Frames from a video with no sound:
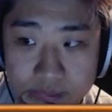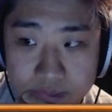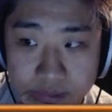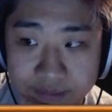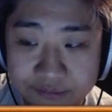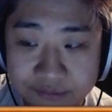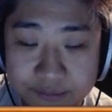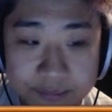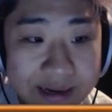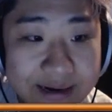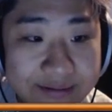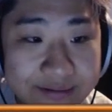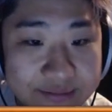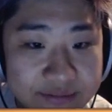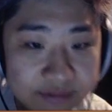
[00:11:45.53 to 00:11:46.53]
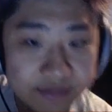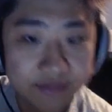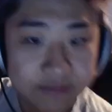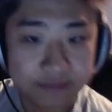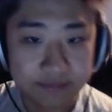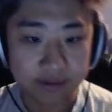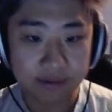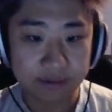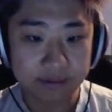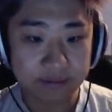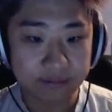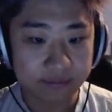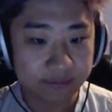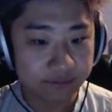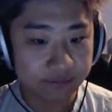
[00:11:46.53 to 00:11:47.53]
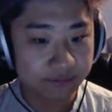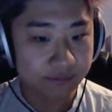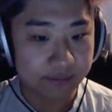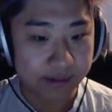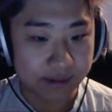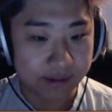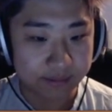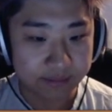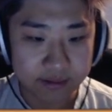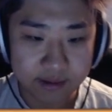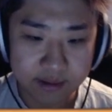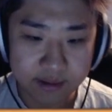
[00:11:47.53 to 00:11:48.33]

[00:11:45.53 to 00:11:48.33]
Or have you been? I haven't seen. Well, just around.